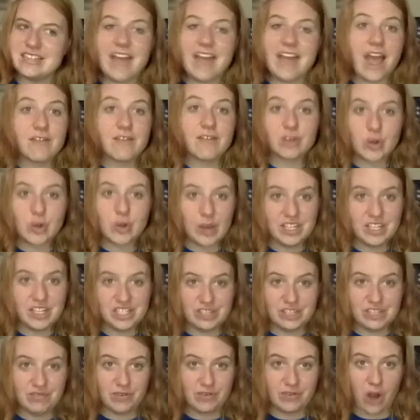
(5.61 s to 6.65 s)
I have a
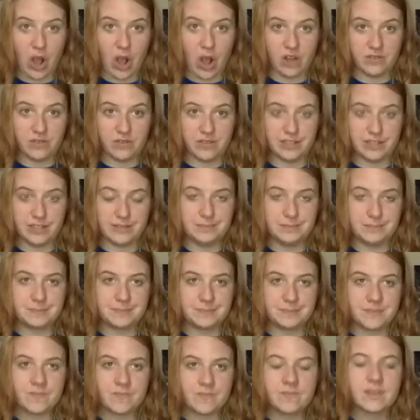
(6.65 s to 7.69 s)
question for all of you.
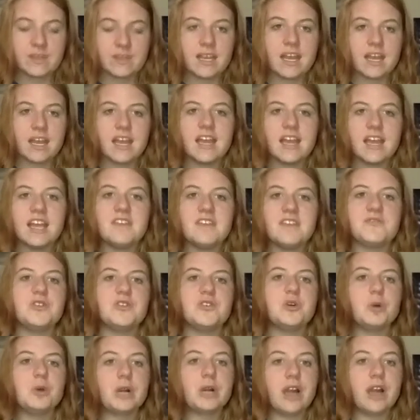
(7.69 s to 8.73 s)
If
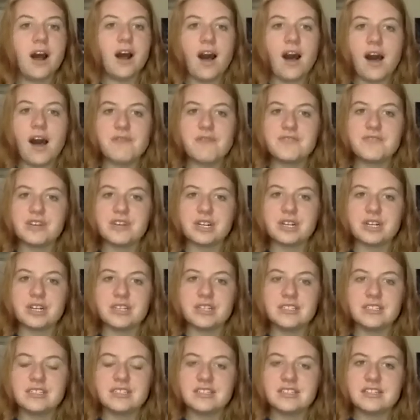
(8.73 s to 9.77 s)
you were offered
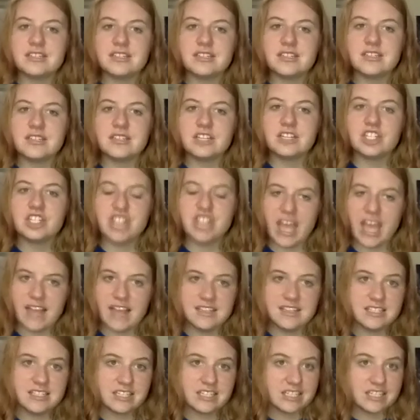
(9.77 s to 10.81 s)
the
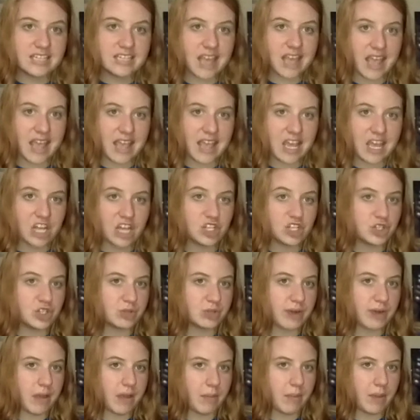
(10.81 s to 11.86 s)
chance to take a
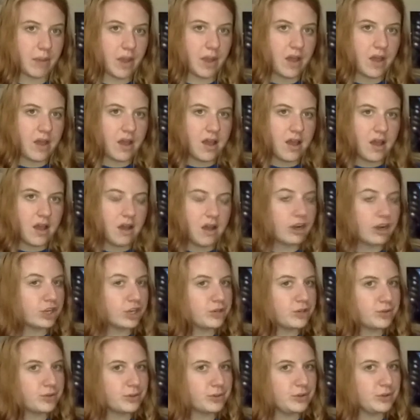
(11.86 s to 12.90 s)
trip on a
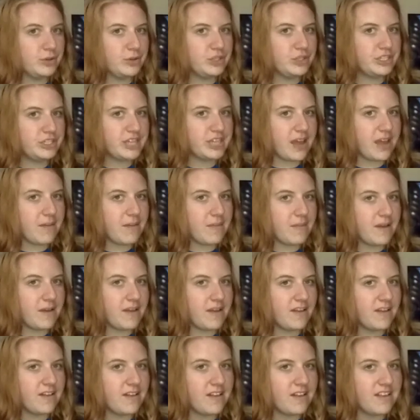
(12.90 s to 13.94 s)
cruise ship
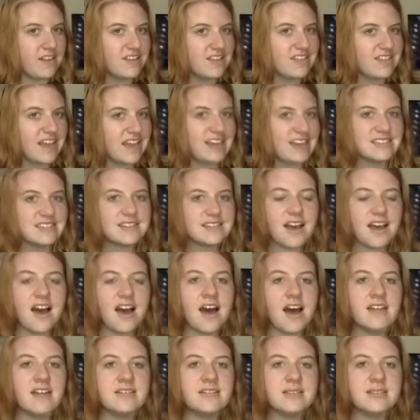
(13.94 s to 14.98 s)
that is
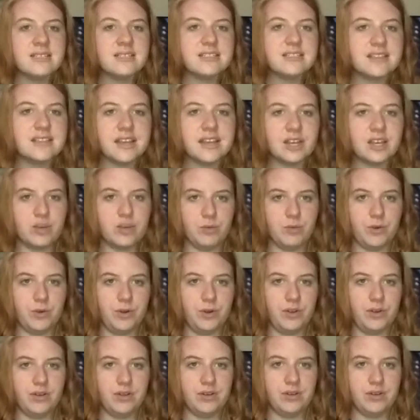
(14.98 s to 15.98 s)
unsinkable,